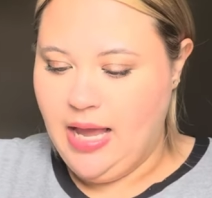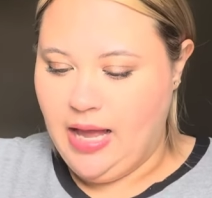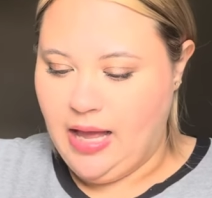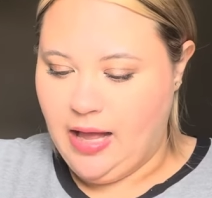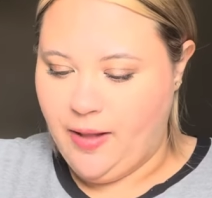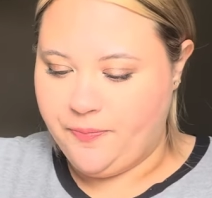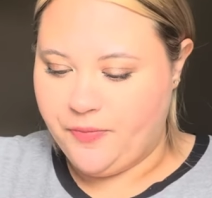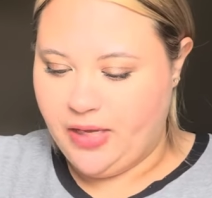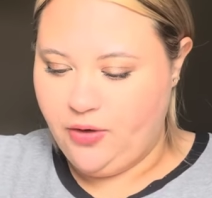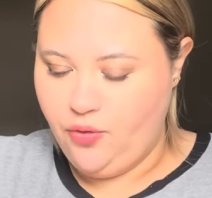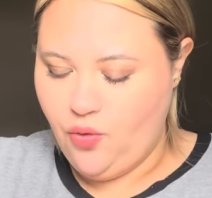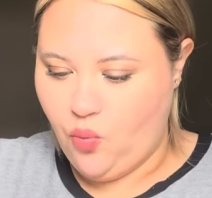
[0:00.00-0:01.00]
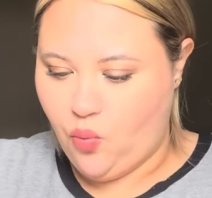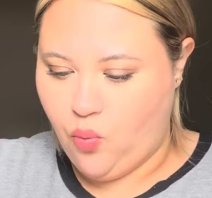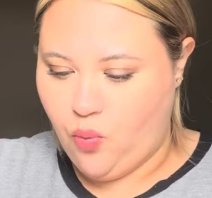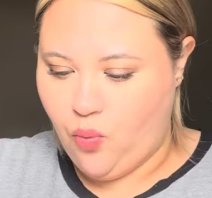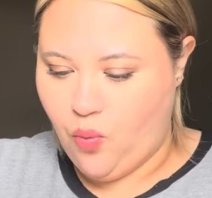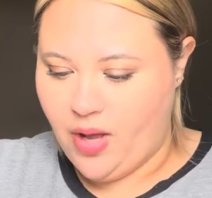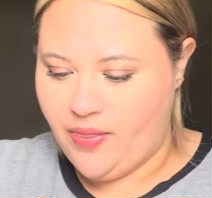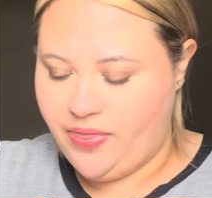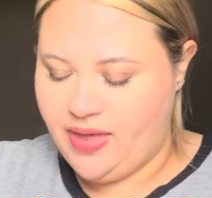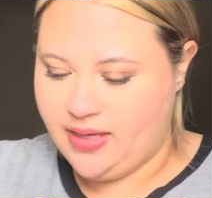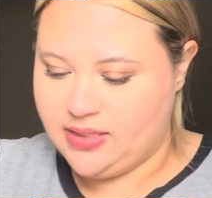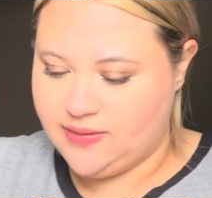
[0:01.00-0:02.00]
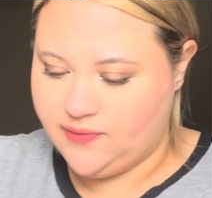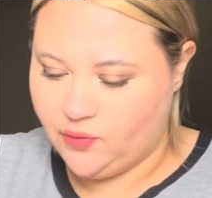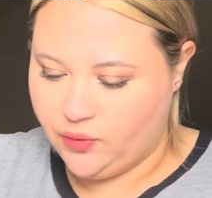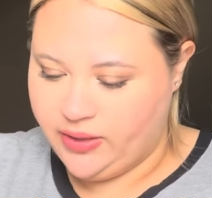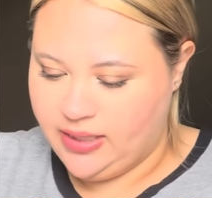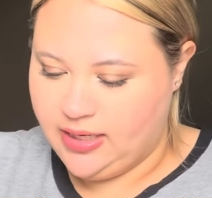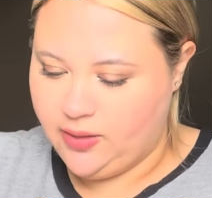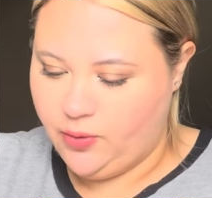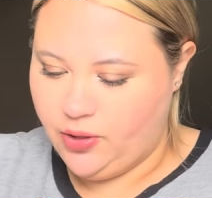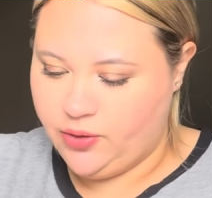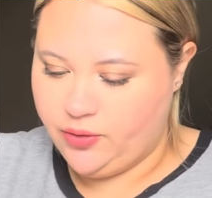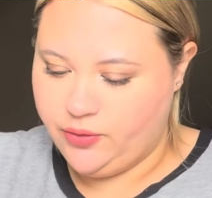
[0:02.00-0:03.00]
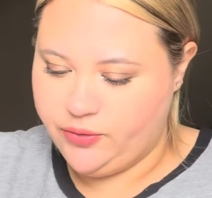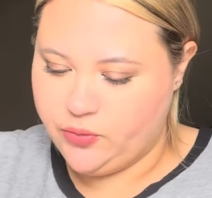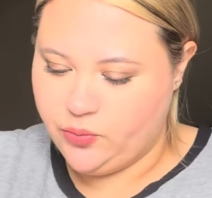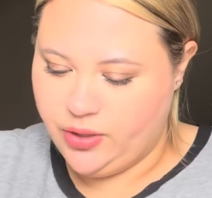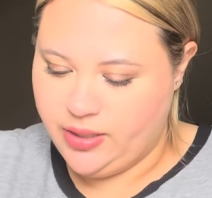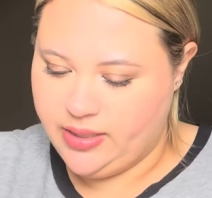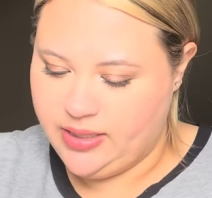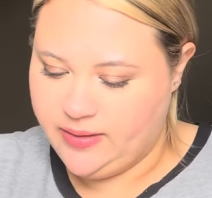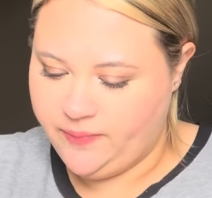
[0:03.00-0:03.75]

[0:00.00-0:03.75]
Um, I don't know what the exfoliating particles were in it.